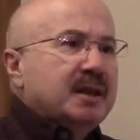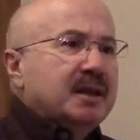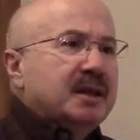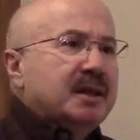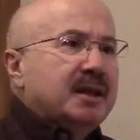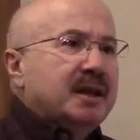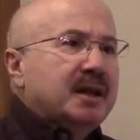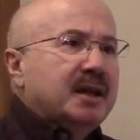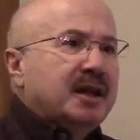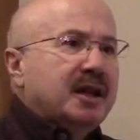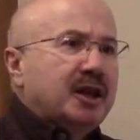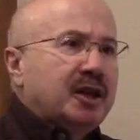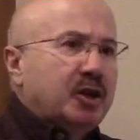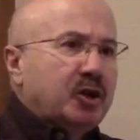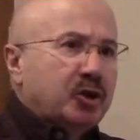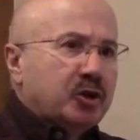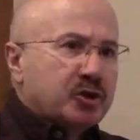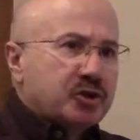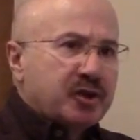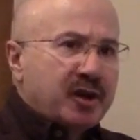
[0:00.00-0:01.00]
Uh, I
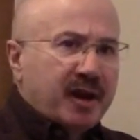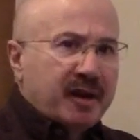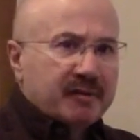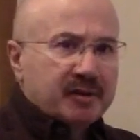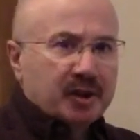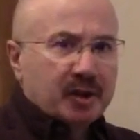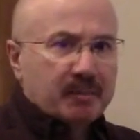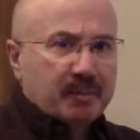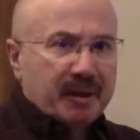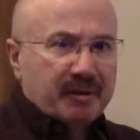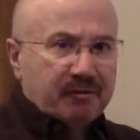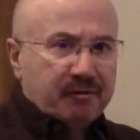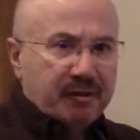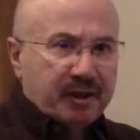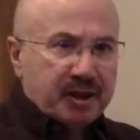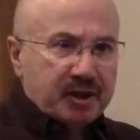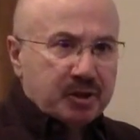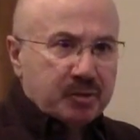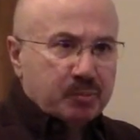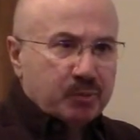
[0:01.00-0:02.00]
also have it on my
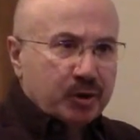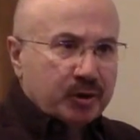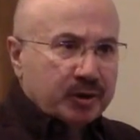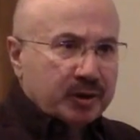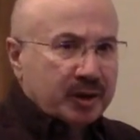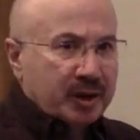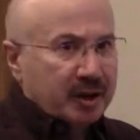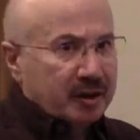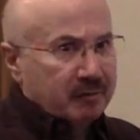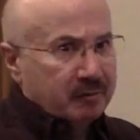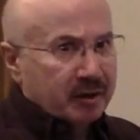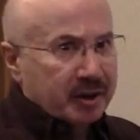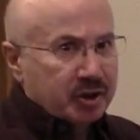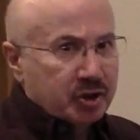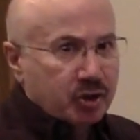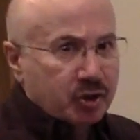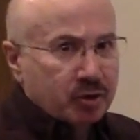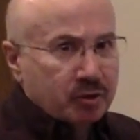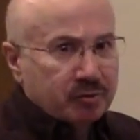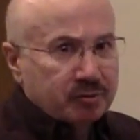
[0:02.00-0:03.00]
Facebook, and I
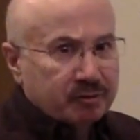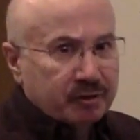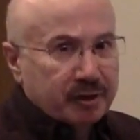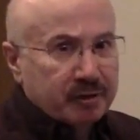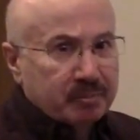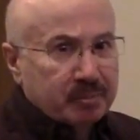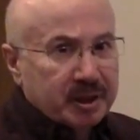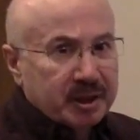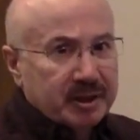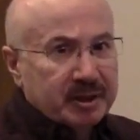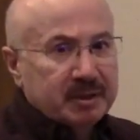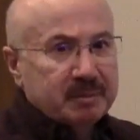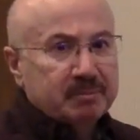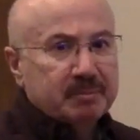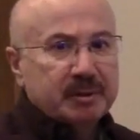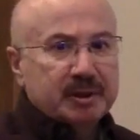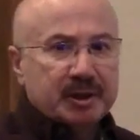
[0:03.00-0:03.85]
invite you to friend me.